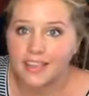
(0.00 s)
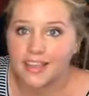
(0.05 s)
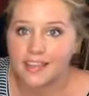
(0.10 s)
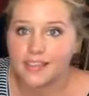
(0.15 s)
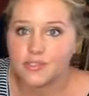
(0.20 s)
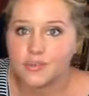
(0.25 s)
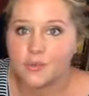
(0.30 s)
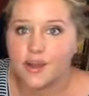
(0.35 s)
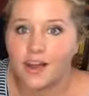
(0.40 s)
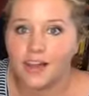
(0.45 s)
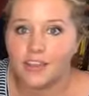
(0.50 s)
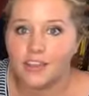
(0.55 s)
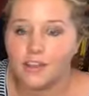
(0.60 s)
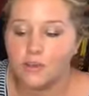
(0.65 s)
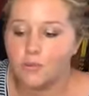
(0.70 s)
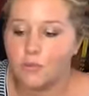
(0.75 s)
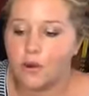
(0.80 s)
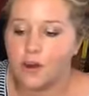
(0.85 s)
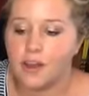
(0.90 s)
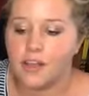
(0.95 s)
That's why
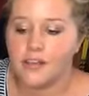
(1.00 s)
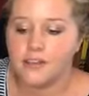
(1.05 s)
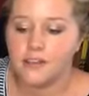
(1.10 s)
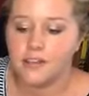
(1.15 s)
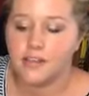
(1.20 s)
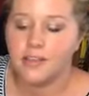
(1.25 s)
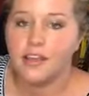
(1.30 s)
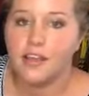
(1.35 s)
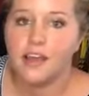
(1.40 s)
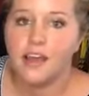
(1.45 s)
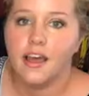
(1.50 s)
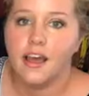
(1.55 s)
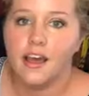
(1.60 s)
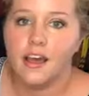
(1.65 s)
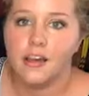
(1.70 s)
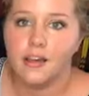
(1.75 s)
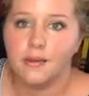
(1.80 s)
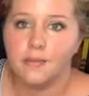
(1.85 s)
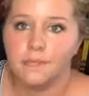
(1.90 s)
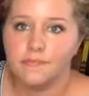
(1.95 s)
you want
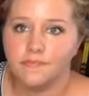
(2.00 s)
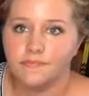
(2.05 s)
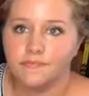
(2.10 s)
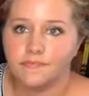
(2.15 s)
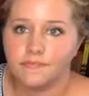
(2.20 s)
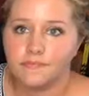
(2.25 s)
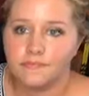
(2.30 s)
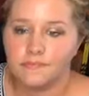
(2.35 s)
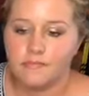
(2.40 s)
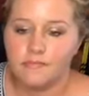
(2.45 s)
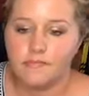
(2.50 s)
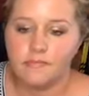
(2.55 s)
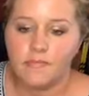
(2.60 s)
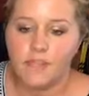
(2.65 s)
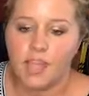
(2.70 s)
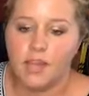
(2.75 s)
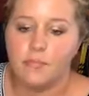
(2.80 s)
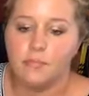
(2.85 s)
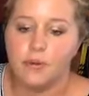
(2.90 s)
a